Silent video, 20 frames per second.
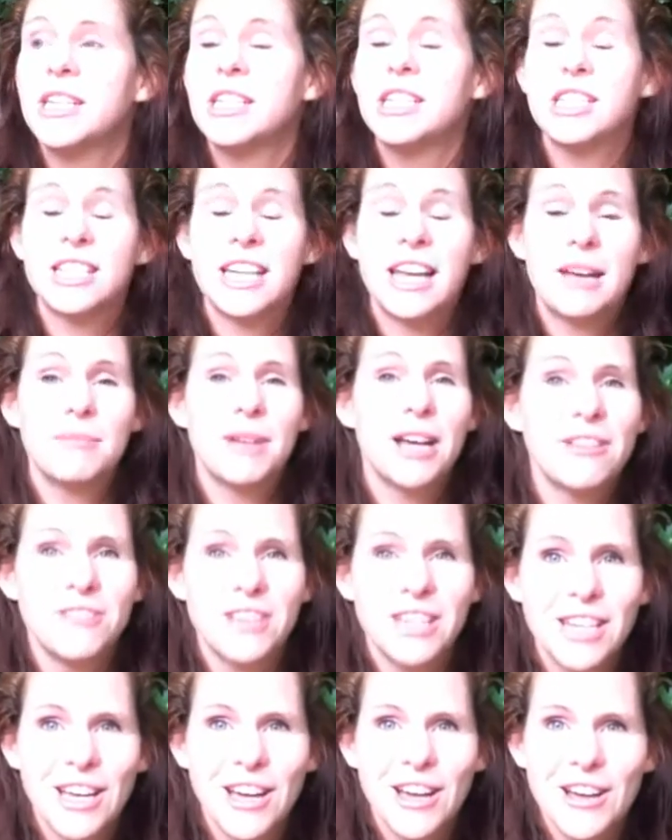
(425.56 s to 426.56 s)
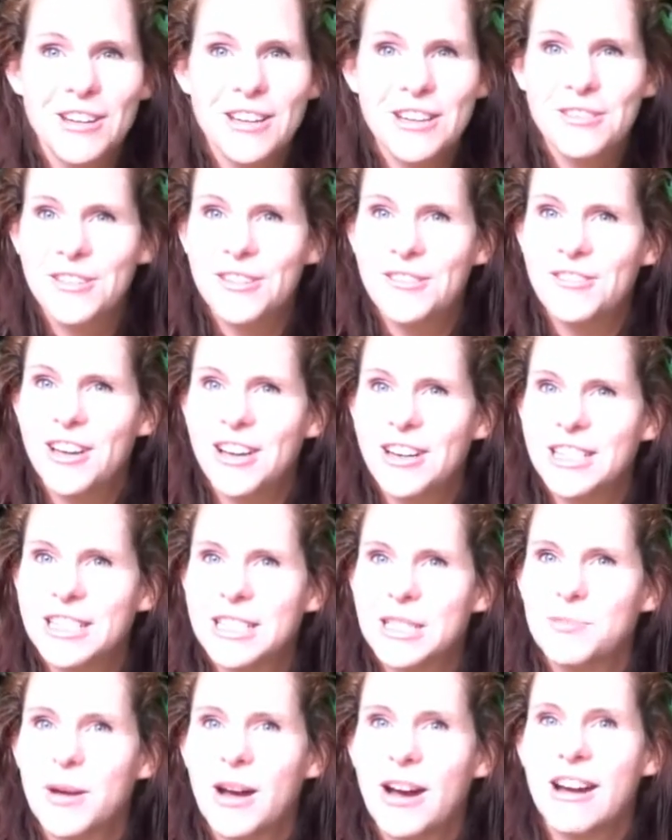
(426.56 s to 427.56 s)
share my video if it felt
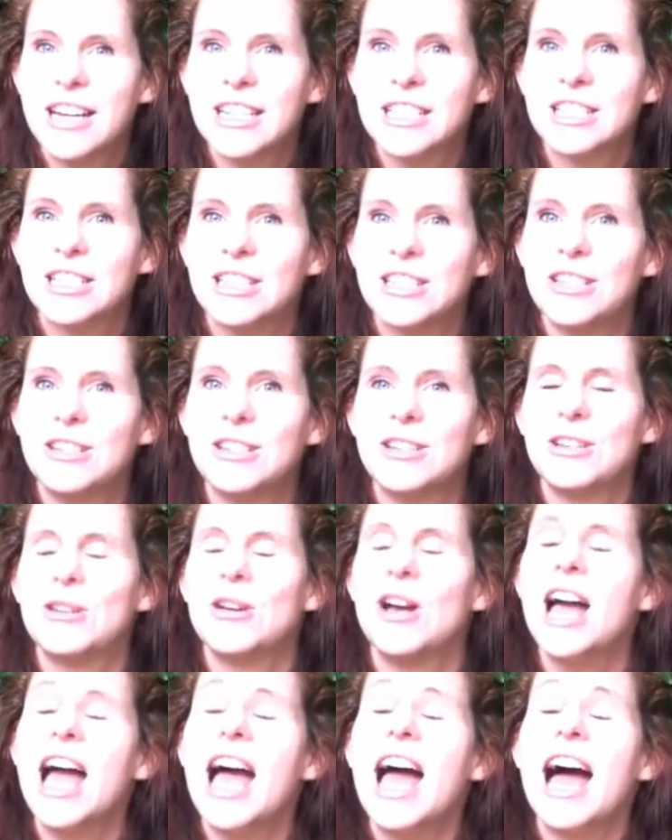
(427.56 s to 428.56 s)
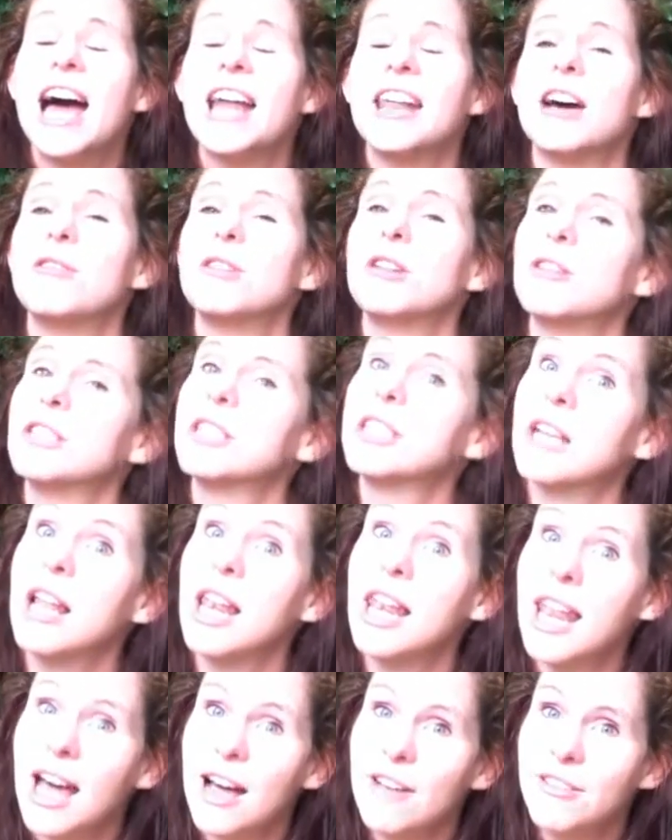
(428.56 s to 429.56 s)
inspiring to you, and I would also
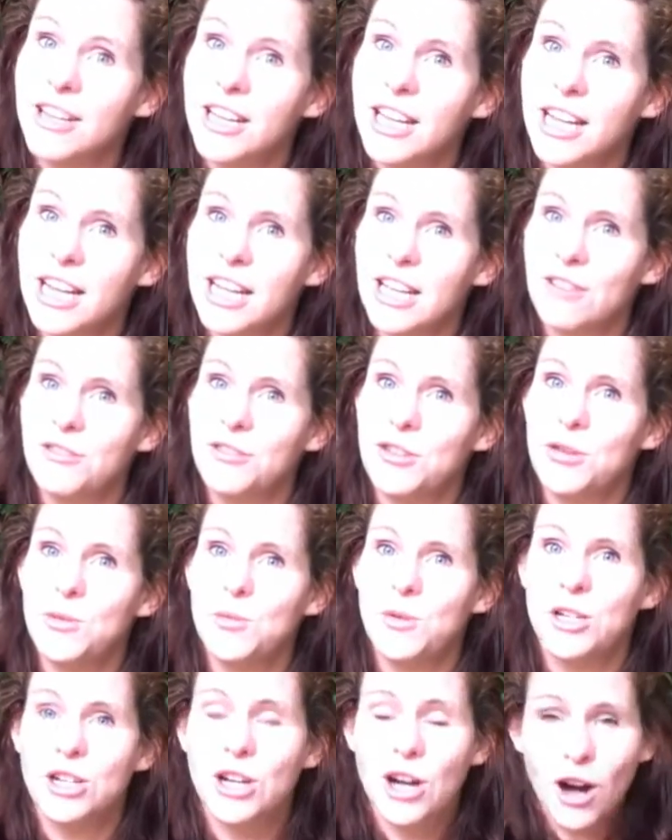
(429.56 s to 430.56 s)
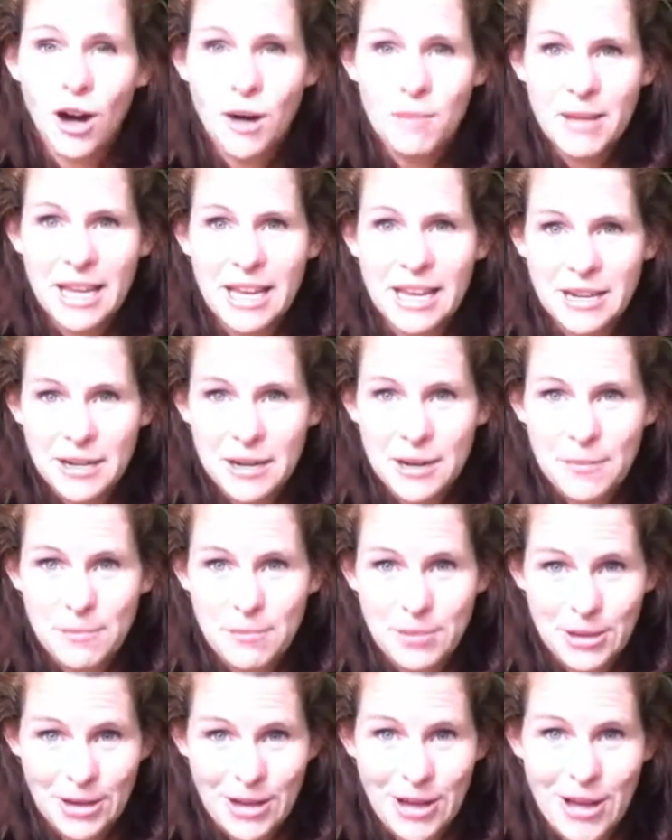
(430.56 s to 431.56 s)
love it if you would comment
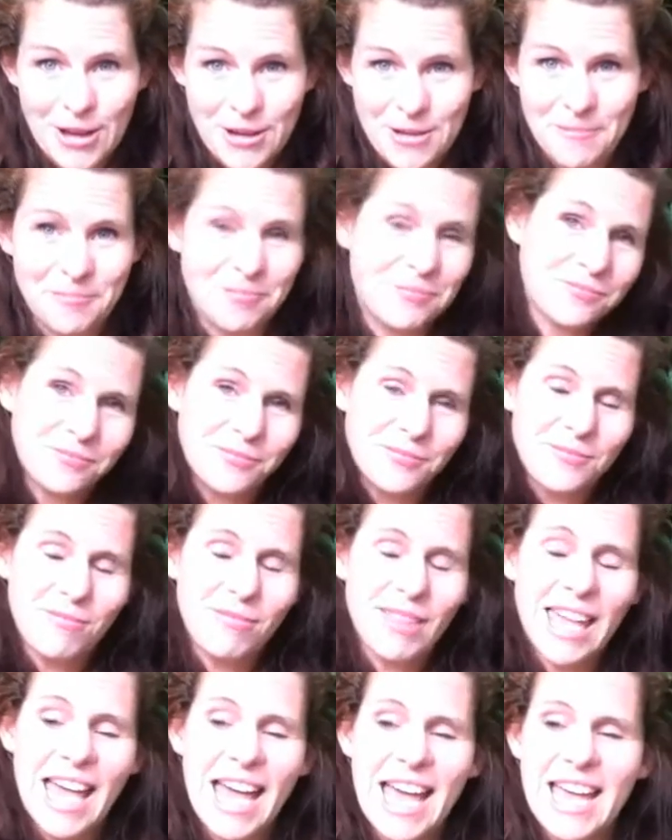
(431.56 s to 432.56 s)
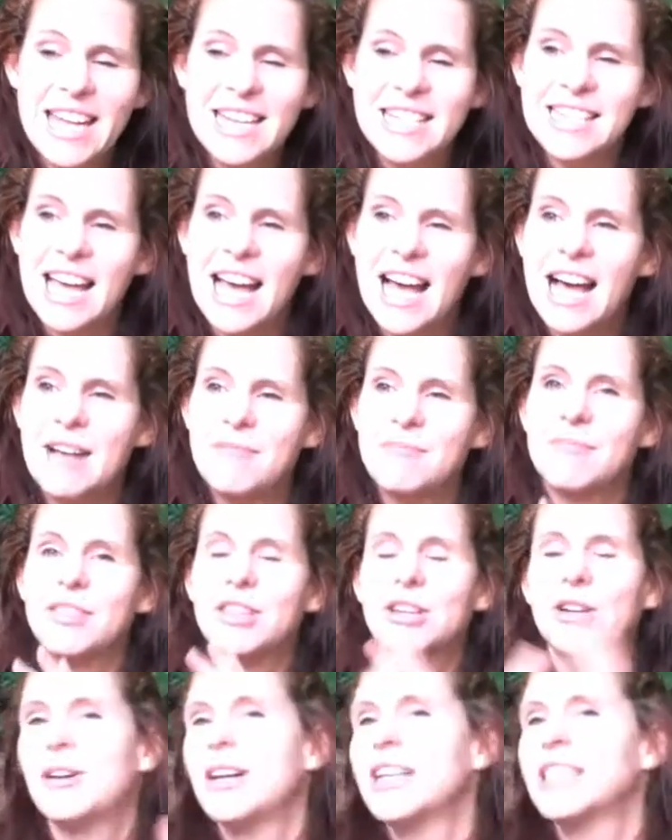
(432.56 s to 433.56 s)
below. And
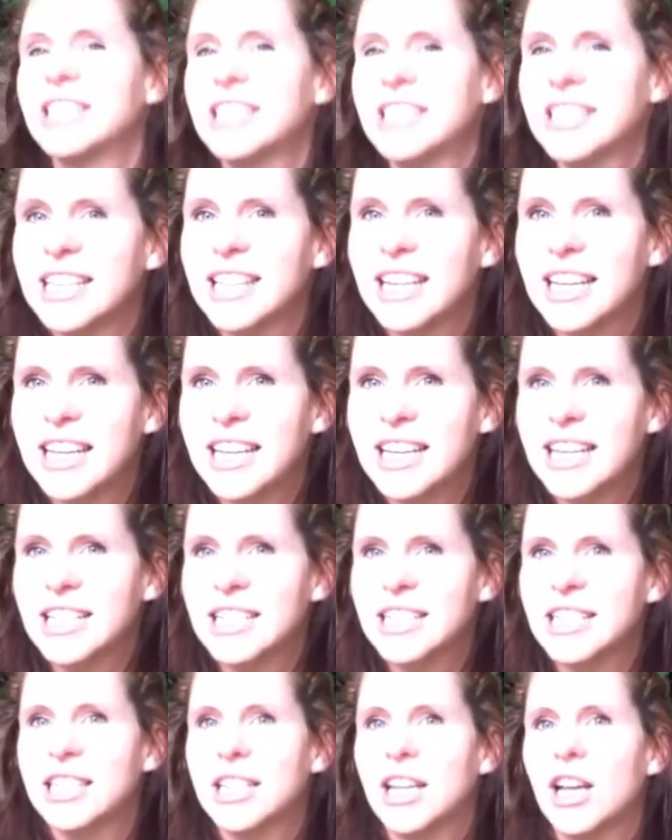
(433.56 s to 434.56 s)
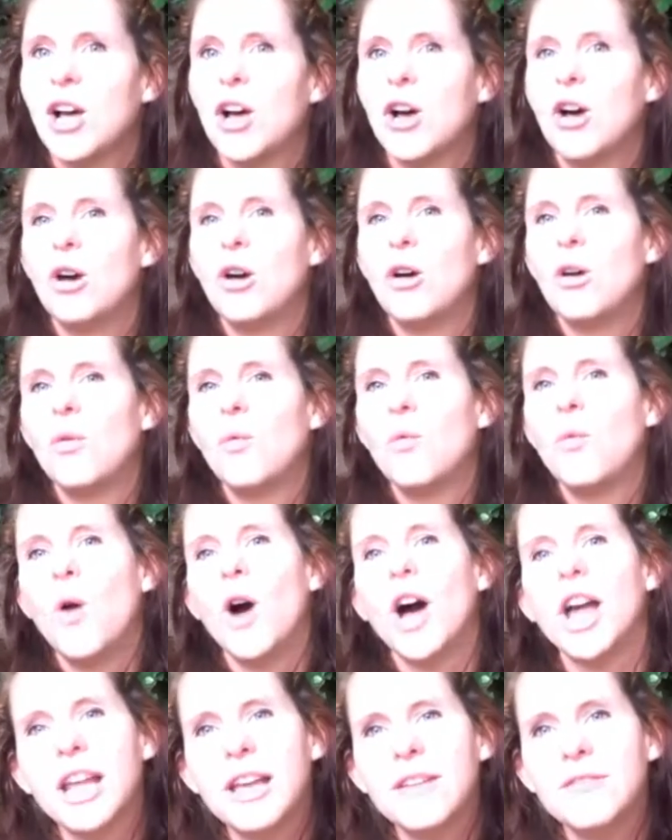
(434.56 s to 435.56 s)
the question is,
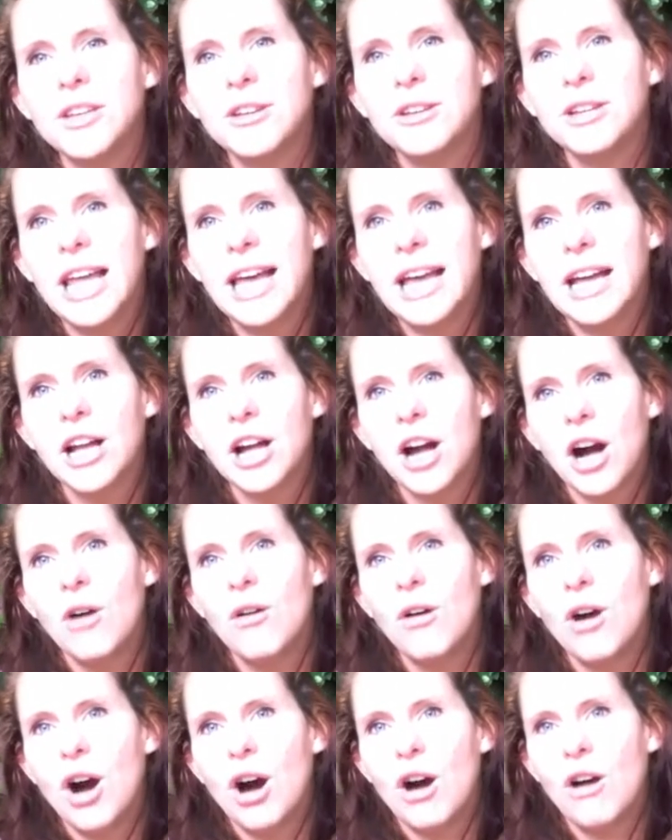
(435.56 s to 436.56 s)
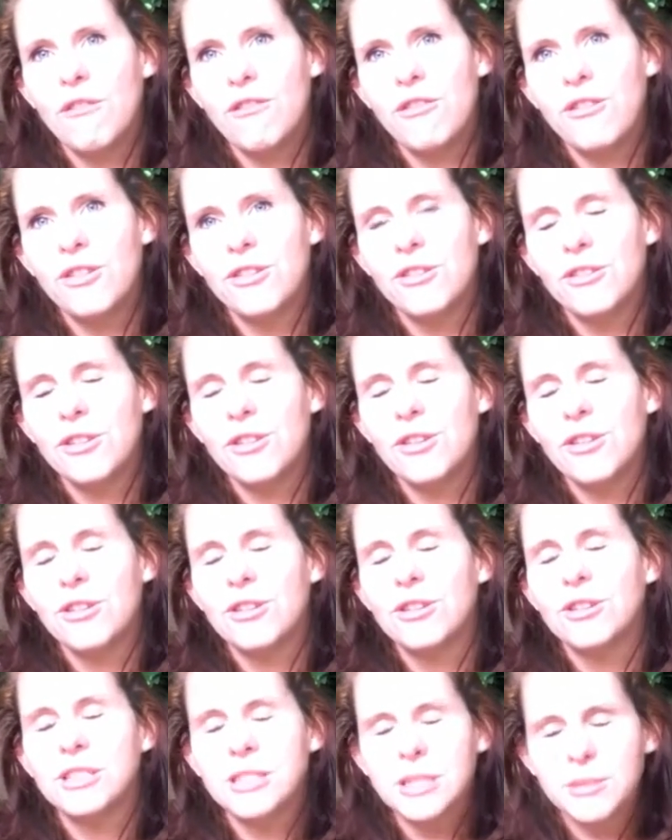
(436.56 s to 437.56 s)
what have you let go of
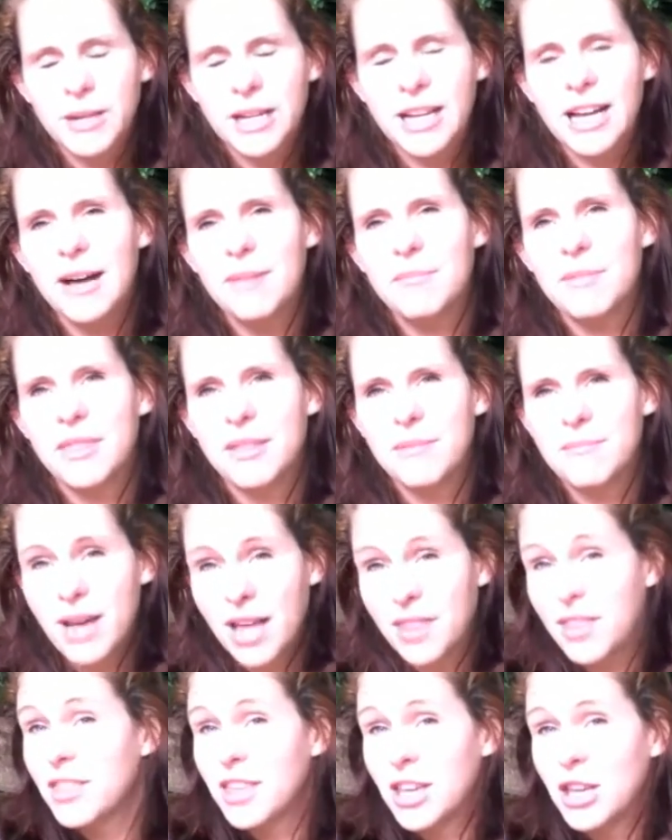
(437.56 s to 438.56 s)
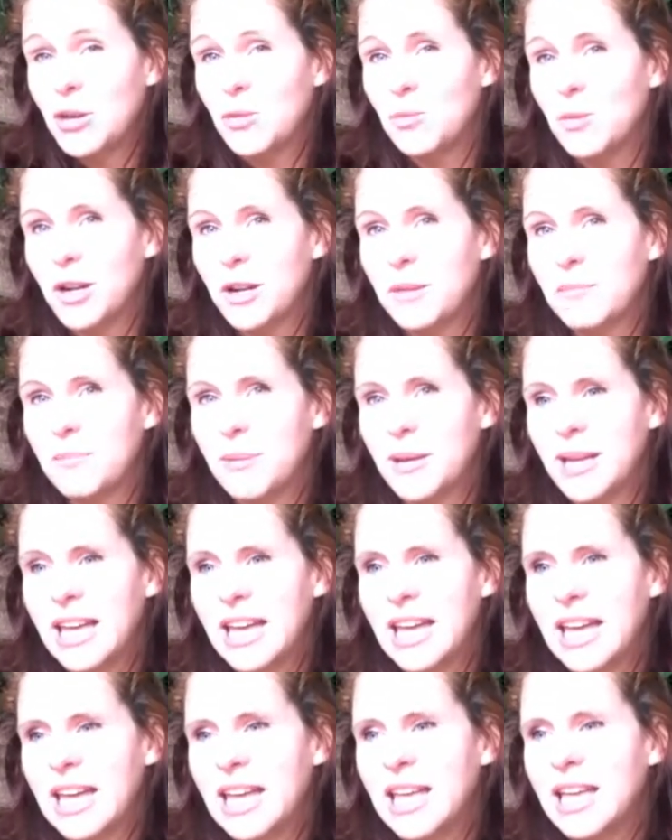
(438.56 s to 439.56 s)
to become the mother that you want to
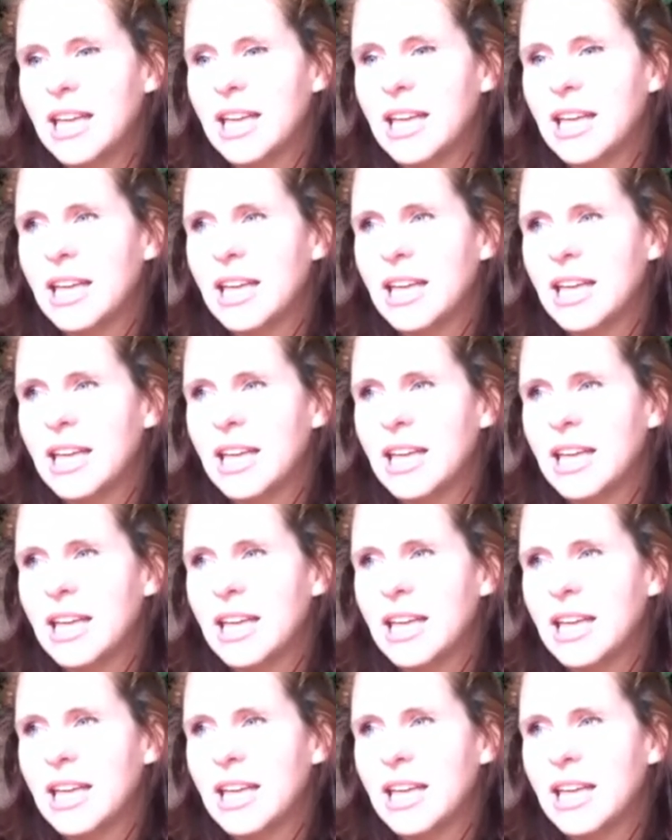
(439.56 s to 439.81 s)
be,